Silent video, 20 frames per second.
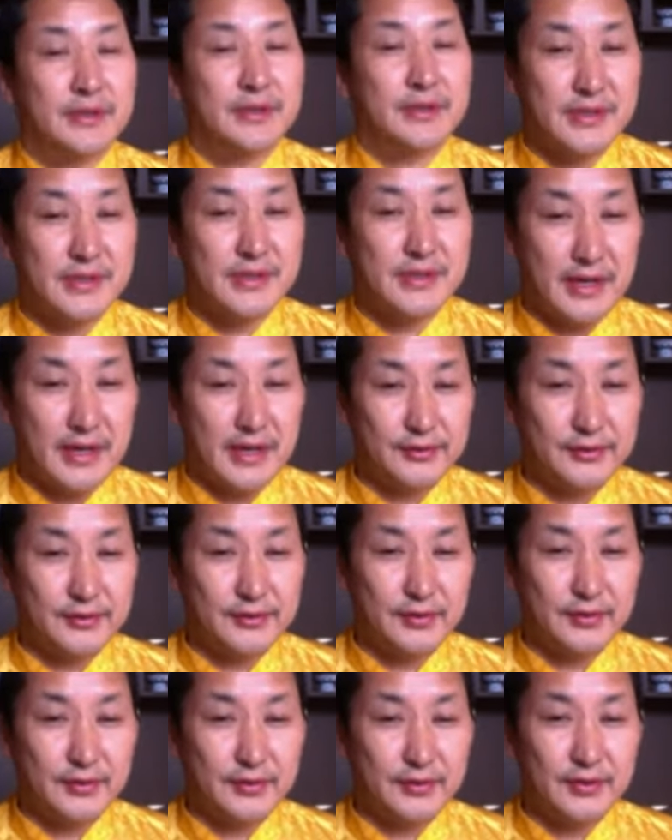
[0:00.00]
this
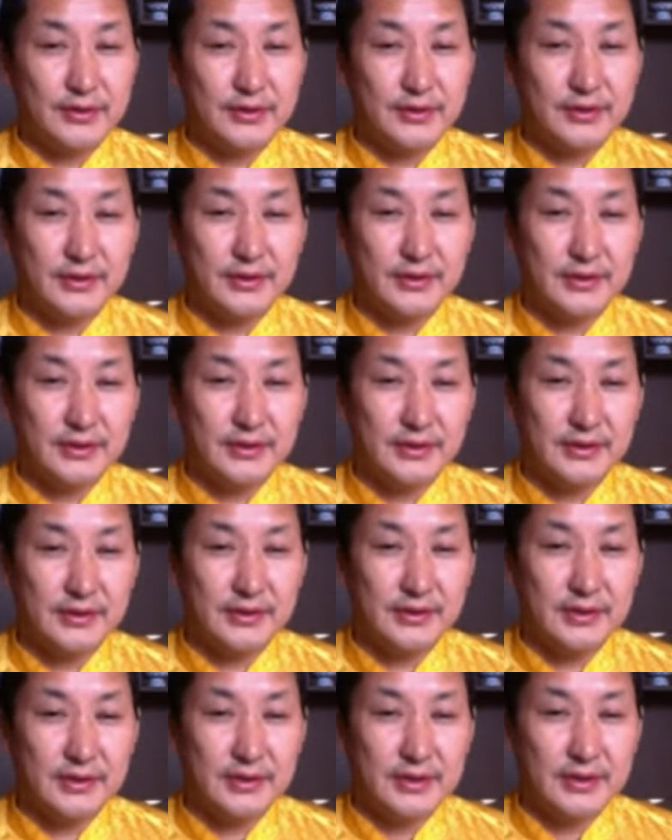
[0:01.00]
afternoon
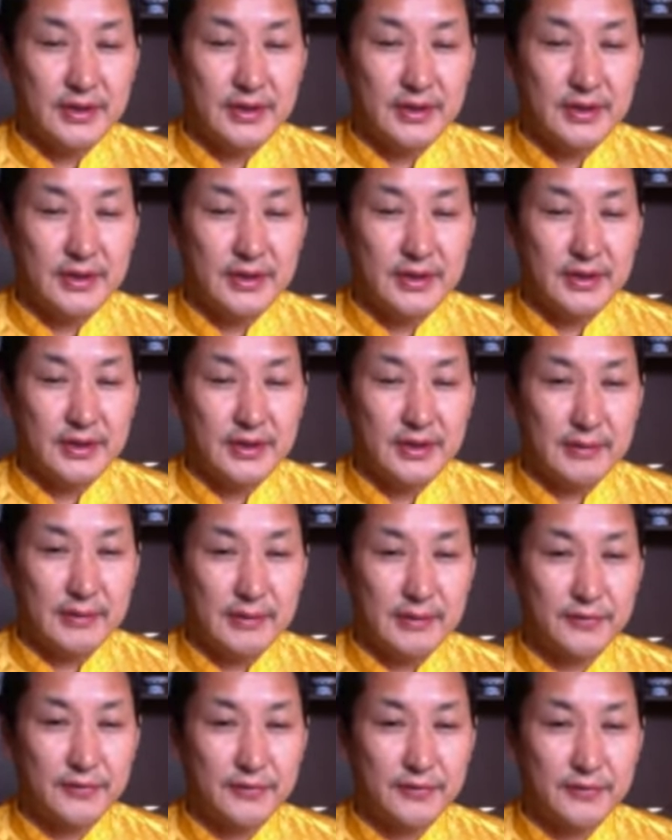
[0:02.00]

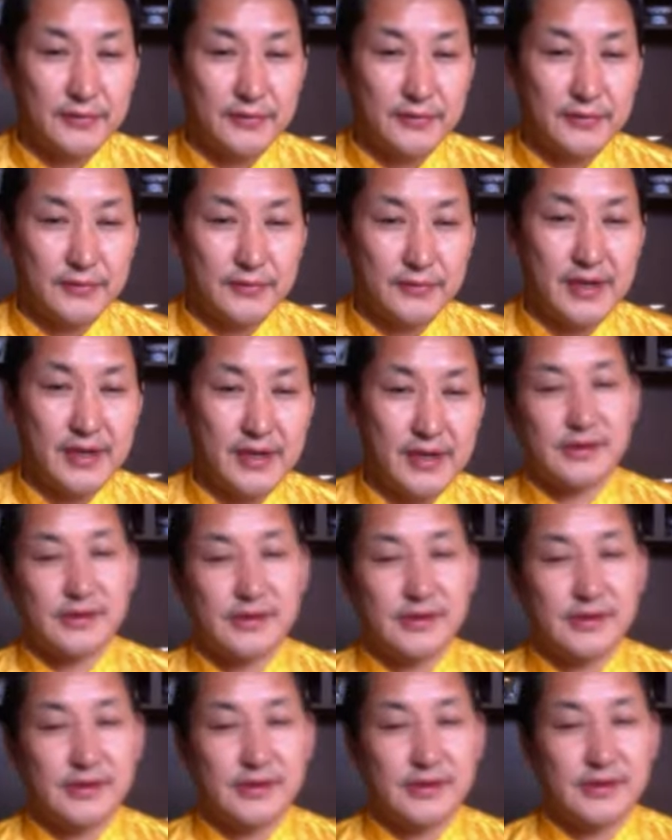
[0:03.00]
I'm going to
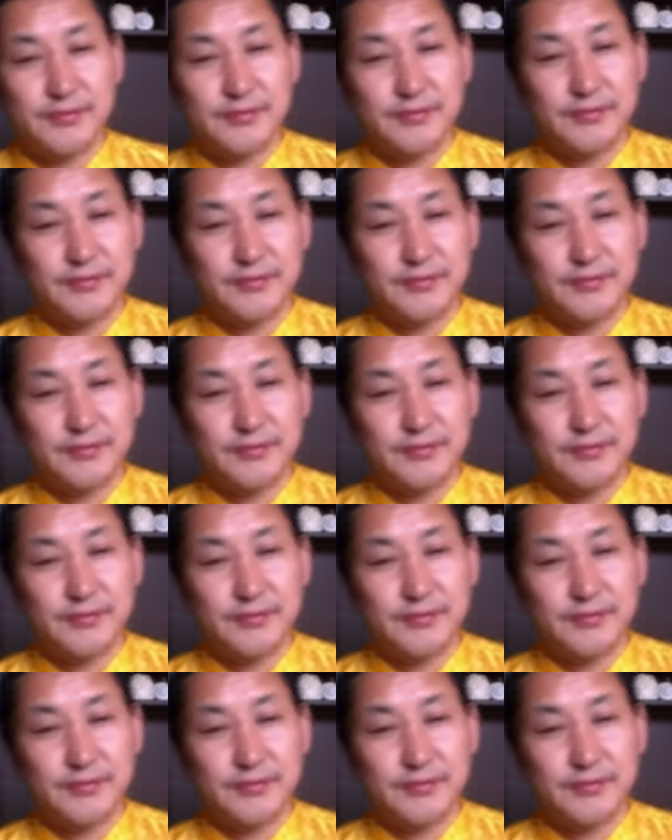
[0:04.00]
France.